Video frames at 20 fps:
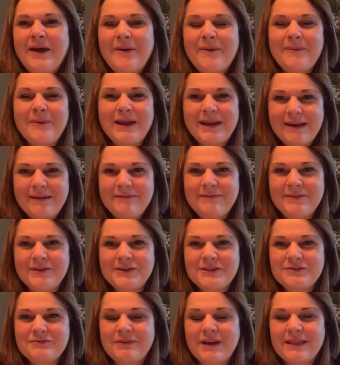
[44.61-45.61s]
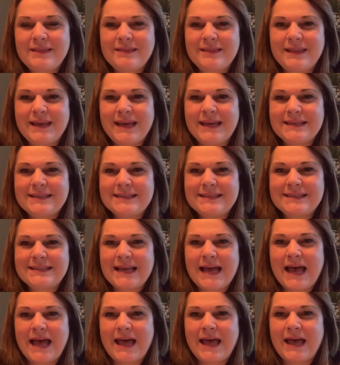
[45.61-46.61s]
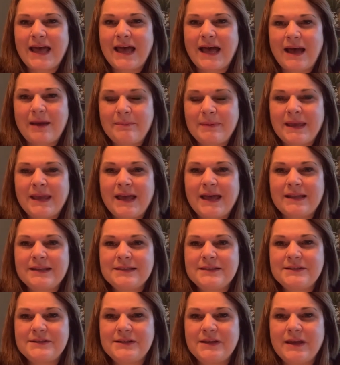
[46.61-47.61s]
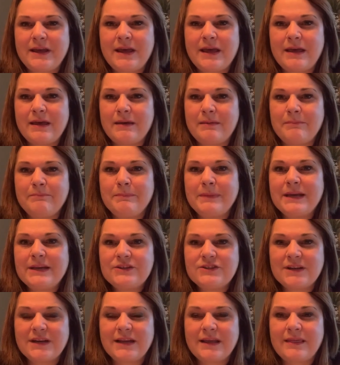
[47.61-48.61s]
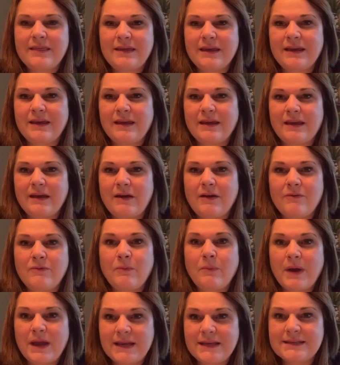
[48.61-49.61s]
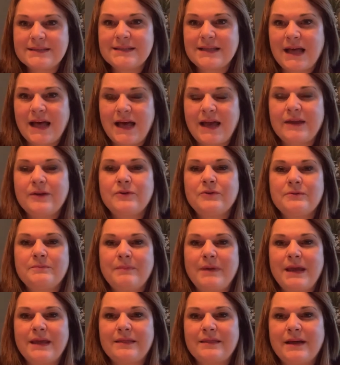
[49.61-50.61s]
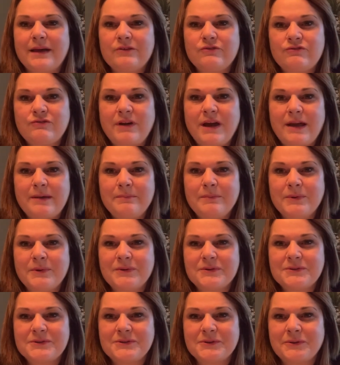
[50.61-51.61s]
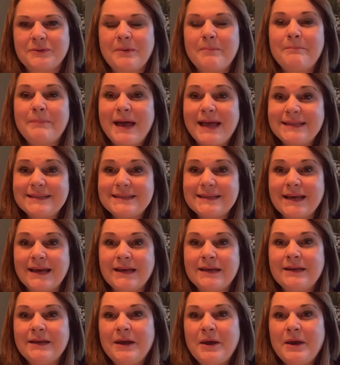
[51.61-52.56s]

When I first read this, uh, I began to immediately think of ways that I could make that dry morsel better.